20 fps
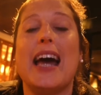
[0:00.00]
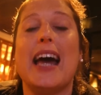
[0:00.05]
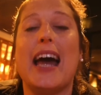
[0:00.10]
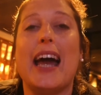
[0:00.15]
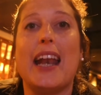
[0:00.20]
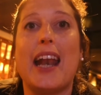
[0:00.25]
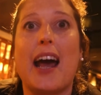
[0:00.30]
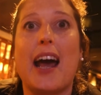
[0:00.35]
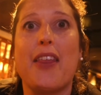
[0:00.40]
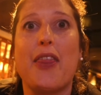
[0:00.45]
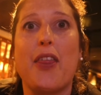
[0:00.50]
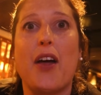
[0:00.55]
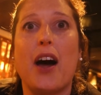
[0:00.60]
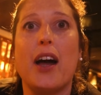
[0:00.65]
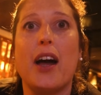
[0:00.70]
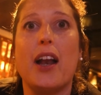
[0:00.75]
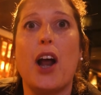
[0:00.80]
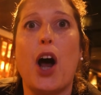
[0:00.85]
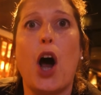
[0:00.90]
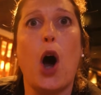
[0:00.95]
And I
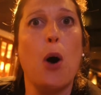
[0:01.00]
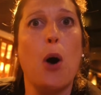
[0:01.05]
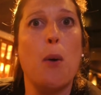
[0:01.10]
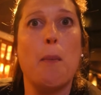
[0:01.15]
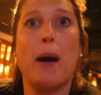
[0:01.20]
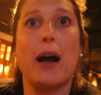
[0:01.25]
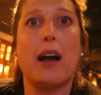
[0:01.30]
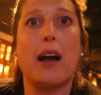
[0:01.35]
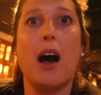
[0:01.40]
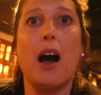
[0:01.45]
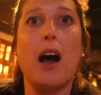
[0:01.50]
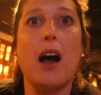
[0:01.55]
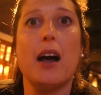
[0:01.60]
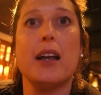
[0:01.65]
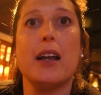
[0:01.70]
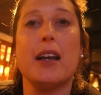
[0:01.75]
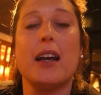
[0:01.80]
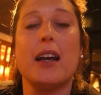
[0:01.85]
thought, oh my God,